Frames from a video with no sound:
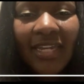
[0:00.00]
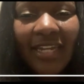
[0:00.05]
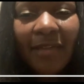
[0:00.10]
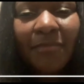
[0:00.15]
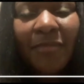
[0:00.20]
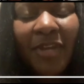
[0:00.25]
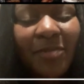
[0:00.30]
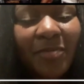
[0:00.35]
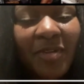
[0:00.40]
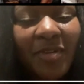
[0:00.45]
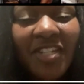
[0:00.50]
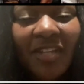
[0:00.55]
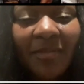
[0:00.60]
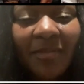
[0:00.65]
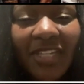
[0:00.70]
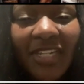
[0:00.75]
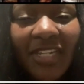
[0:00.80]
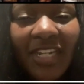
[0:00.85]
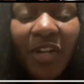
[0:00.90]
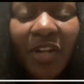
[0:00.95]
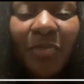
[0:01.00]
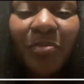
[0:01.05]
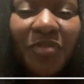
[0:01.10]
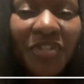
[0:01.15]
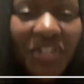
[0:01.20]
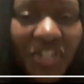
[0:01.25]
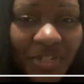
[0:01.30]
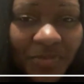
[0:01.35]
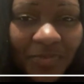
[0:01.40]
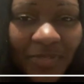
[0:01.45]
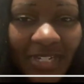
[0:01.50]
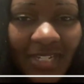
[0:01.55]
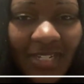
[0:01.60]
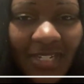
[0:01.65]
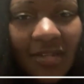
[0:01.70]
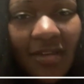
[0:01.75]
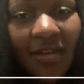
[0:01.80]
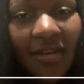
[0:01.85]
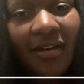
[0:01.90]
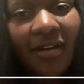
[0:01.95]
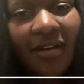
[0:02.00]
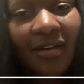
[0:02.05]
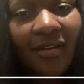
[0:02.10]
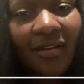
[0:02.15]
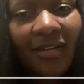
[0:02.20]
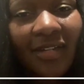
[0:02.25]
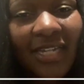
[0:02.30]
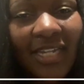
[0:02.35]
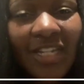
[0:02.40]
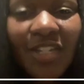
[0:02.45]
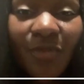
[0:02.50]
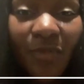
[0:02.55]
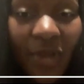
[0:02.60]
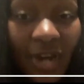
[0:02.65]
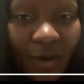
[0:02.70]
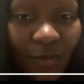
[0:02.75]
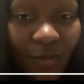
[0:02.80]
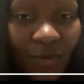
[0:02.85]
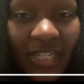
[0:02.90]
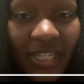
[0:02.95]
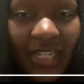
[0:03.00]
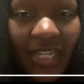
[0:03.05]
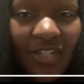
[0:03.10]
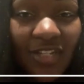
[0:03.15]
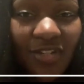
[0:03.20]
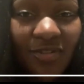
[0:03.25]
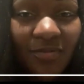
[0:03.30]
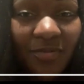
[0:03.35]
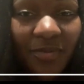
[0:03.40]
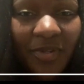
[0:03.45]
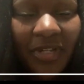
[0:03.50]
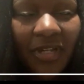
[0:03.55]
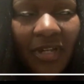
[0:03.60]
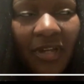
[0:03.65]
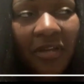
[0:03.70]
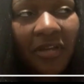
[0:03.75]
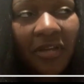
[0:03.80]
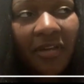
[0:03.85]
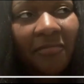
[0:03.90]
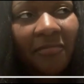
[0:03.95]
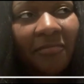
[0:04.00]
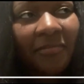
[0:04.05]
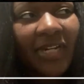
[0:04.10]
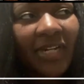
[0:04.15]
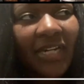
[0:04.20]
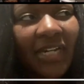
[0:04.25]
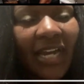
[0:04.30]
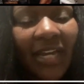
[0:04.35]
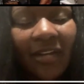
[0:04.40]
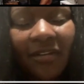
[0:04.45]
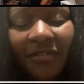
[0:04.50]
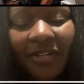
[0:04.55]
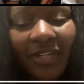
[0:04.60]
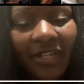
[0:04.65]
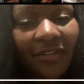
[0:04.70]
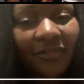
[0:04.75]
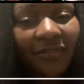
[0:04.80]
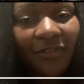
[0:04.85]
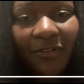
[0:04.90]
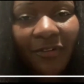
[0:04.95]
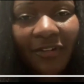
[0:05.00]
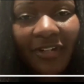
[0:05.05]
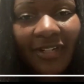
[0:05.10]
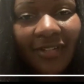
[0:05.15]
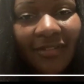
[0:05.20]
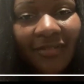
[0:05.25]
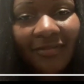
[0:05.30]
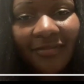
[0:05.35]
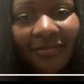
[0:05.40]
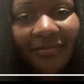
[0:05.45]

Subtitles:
There may be something that'll push me to get to where I want to get to, but I don't care for it.